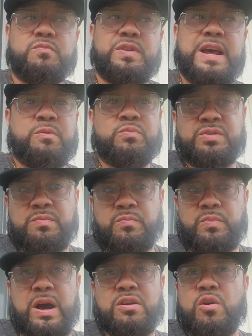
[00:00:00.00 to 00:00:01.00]

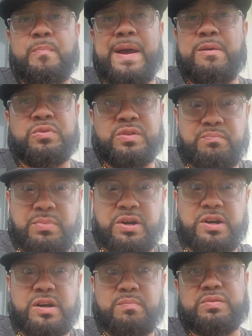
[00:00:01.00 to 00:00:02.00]
I come back with the
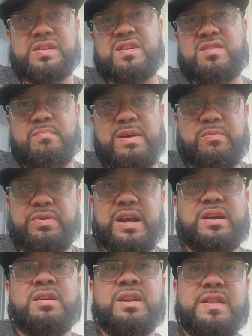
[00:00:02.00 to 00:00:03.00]
bud, plus I come back with like
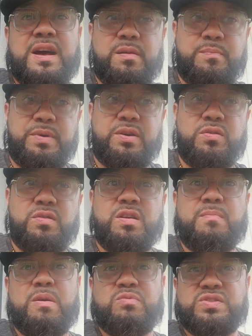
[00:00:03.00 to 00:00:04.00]
$100 bill.
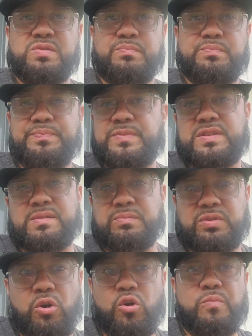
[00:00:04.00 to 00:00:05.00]
Come back with some
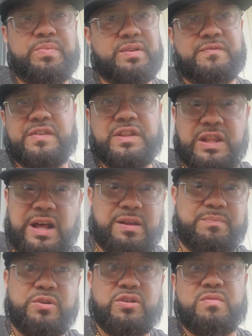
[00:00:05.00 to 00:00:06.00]
dope and a
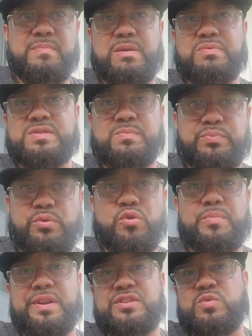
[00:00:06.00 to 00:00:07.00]
$50 bill. Come back with some
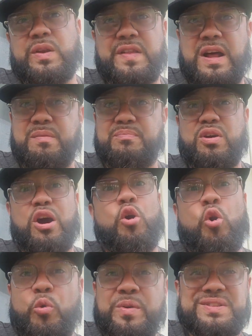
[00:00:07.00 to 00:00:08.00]
broom and a $20 bill. I
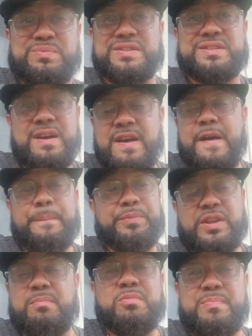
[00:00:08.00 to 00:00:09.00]
always was
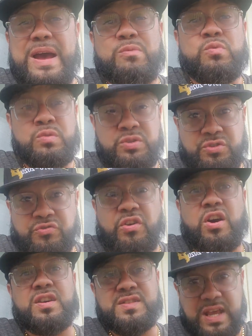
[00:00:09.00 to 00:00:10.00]
coming back with
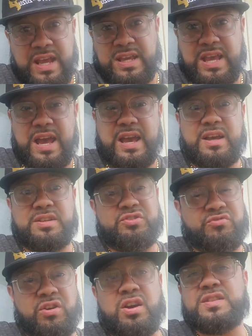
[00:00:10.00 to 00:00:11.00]
drugs and cash.
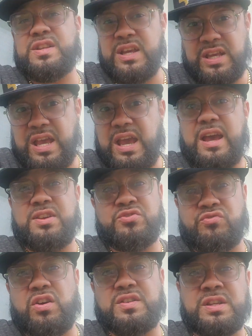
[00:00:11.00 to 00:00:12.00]
Drugs and cash,
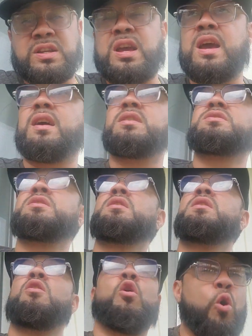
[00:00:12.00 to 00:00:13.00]
drugs and cash.
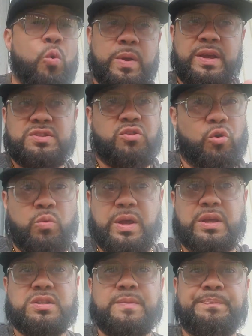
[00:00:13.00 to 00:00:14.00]
Always,
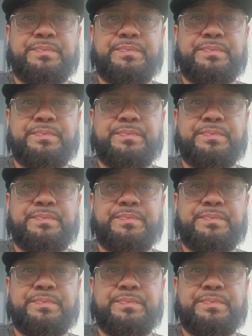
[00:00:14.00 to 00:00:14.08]
always.